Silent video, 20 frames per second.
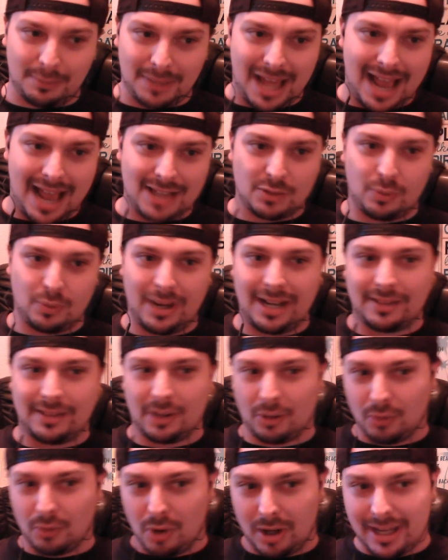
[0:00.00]
last week,
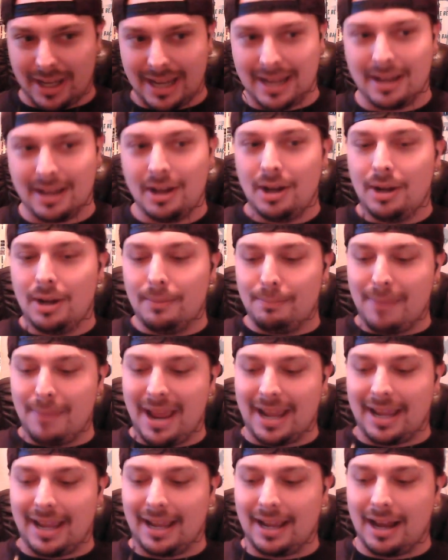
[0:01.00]
their rookie,
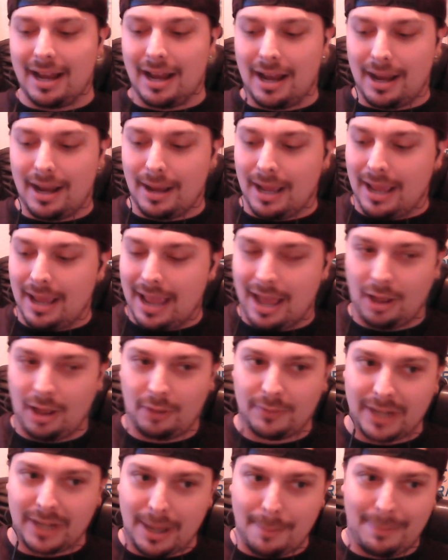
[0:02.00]
making a hell
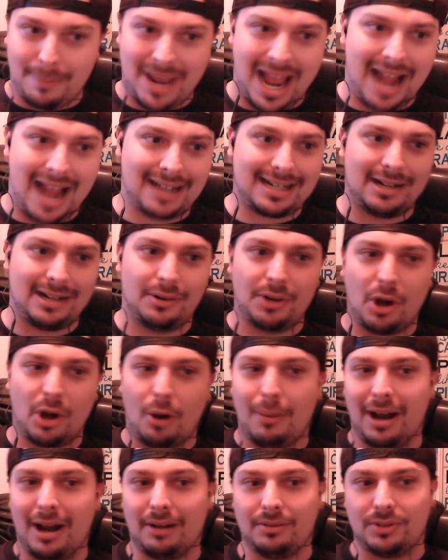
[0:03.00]
of an impact. I don't know
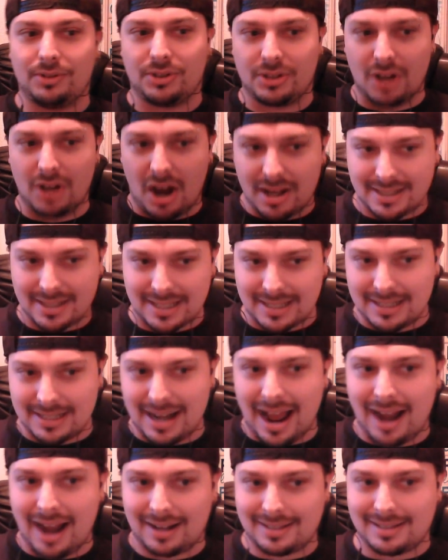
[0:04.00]
about Dawson
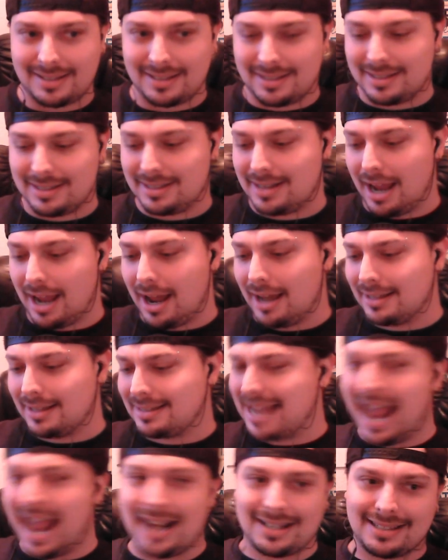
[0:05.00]
Knox
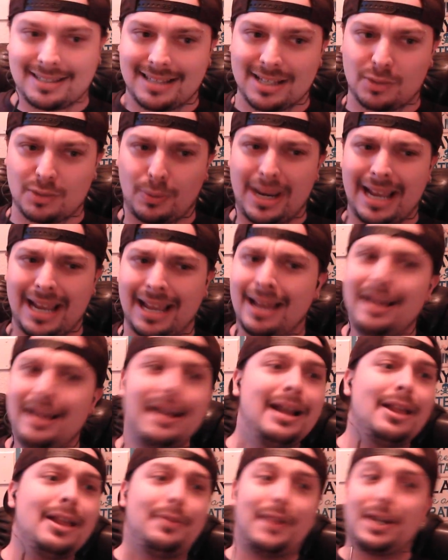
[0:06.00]
status this week.
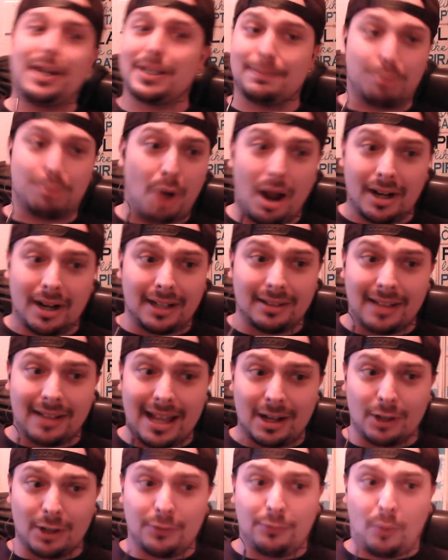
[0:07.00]
They just brought in
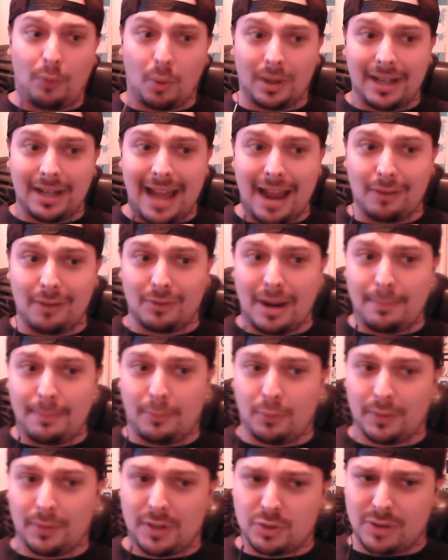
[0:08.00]
Leonard Fournette right
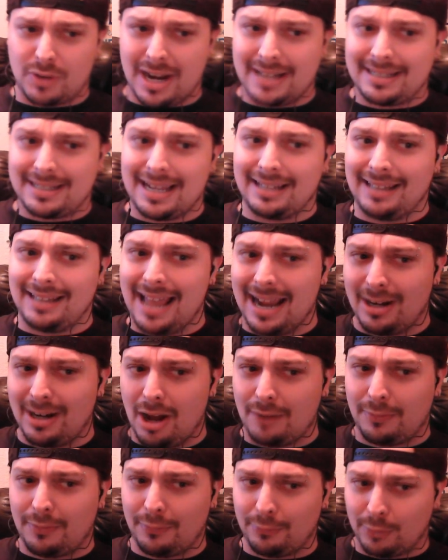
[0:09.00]
before the trade deadline
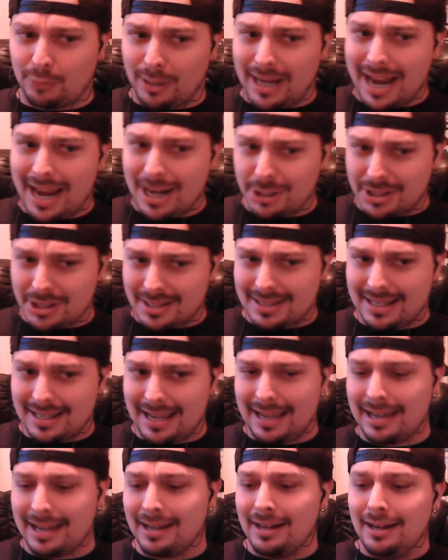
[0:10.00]
off of free
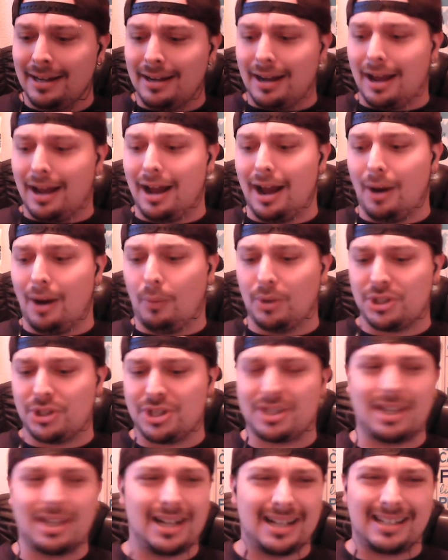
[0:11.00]
agency, which
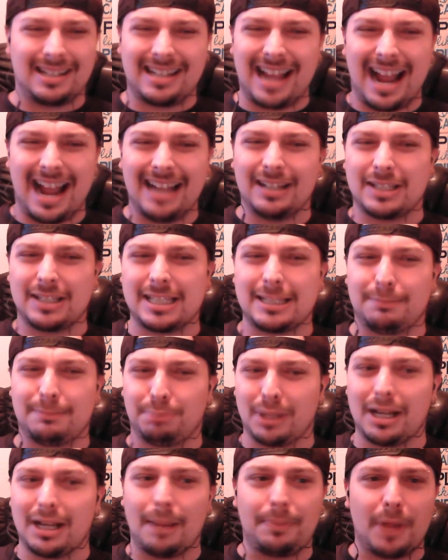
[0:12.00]
is going to kind of
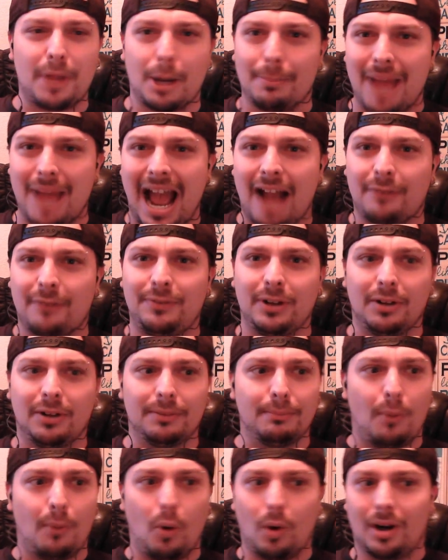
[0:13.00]
split up their
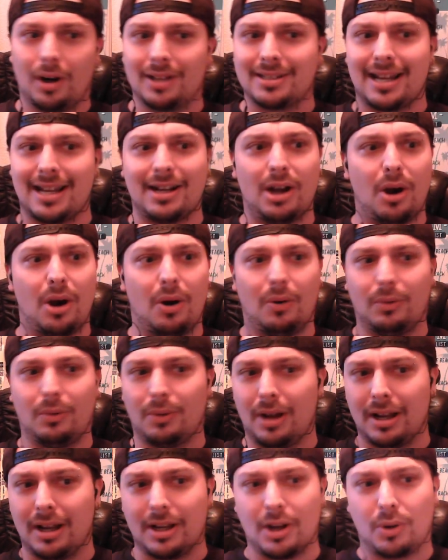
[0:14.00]
backfield more, because I know,
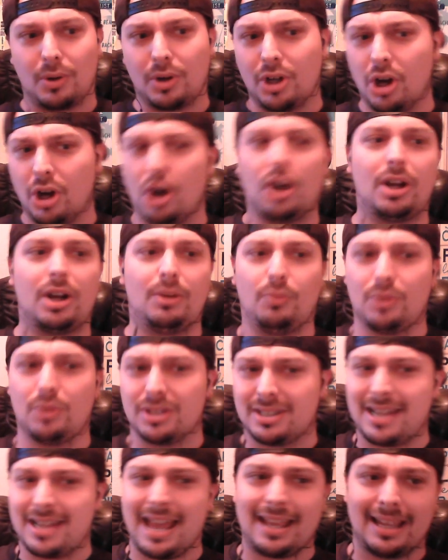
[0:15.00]
you know, Cook
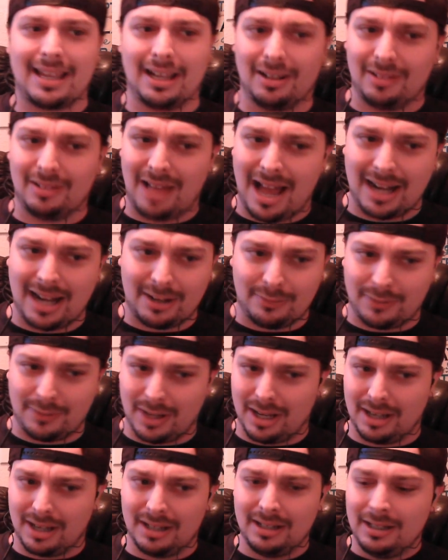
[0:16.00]
was taking a lot of
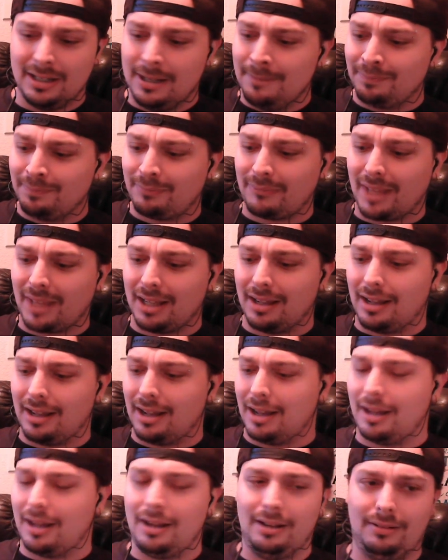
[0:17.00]

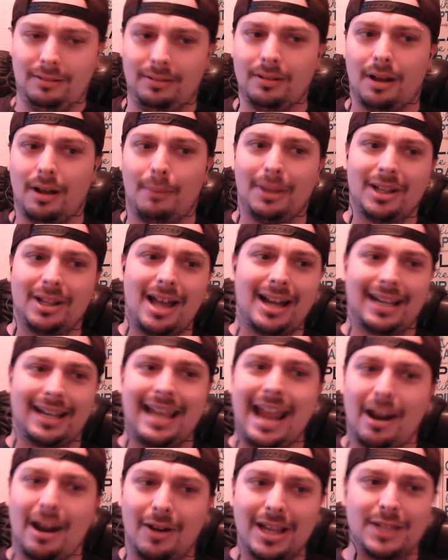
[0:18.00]
a lot of
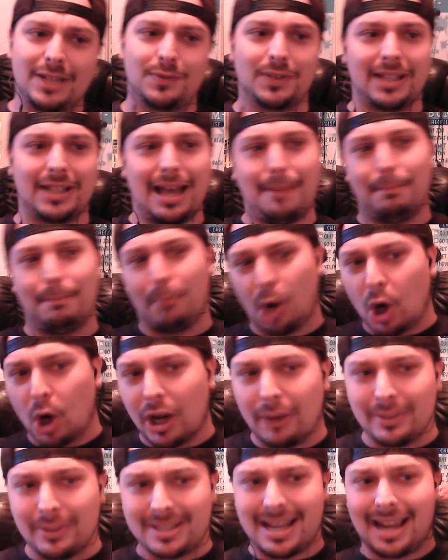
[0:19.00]
carries for them.
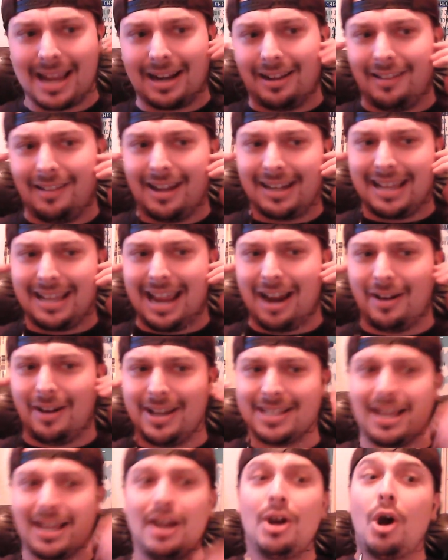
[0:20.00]
Murray was taking a lot of
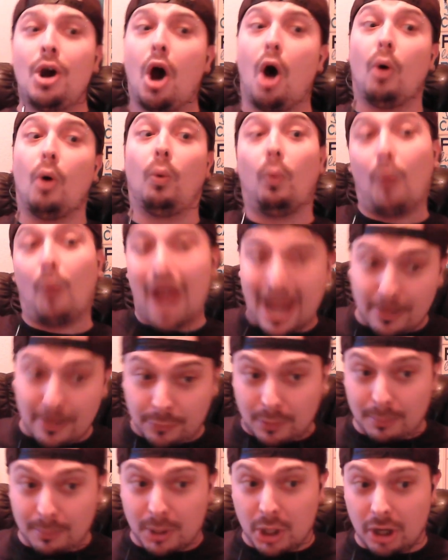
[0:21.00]
carries away
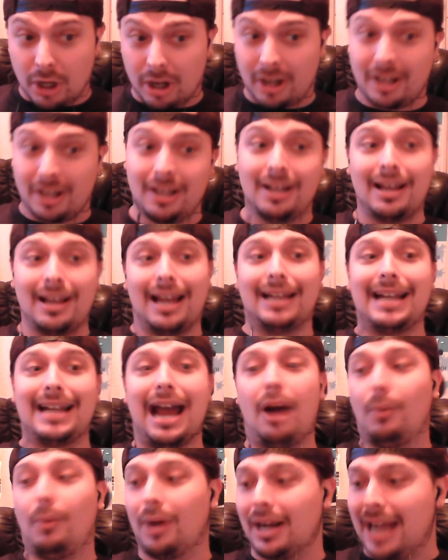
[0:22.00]
from Cook. And
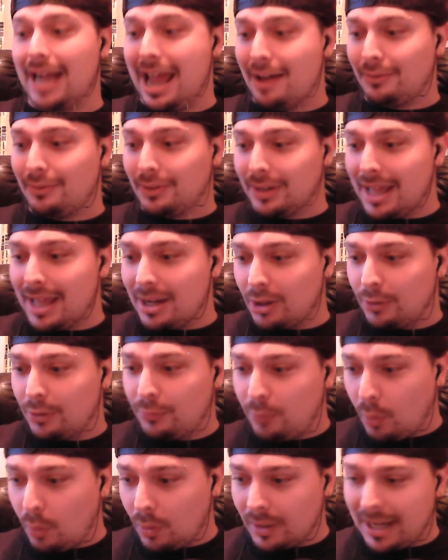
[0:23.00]
now we're going to have Leonard
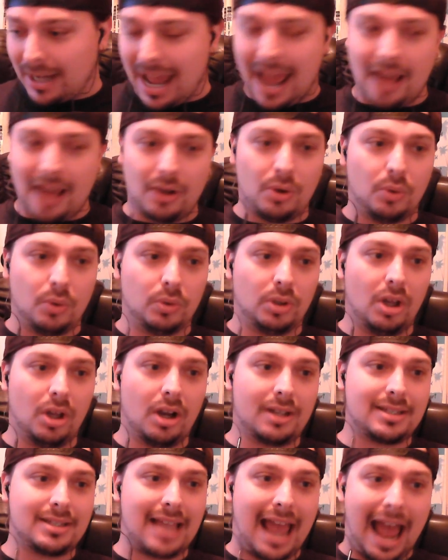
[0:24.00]
Fournette, who
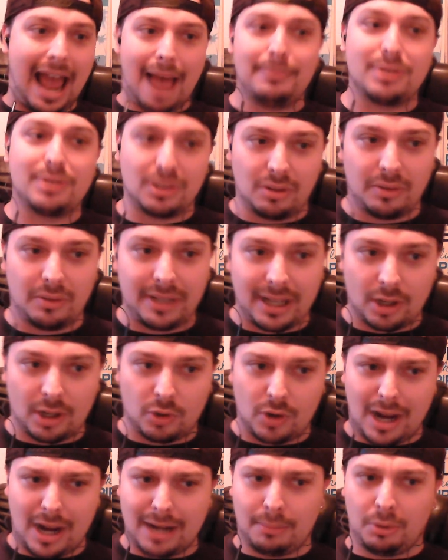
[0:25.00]
looks absolutely
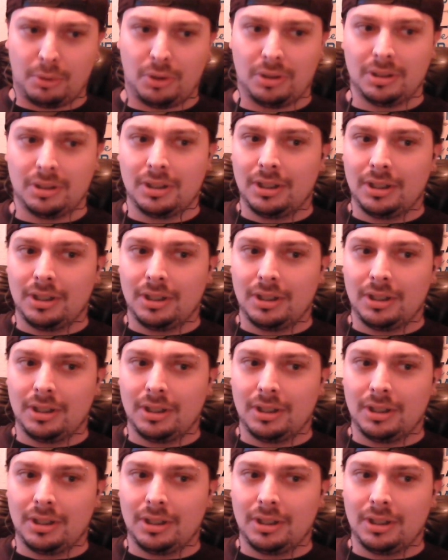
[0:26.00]
incredible.